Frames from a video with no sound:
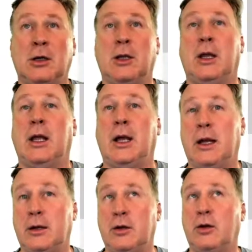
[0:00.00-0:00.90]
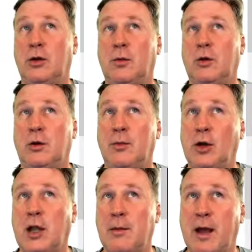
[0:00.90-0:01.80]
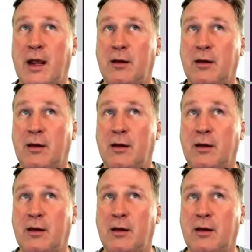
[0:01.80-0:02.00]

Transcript: and you would communicate back and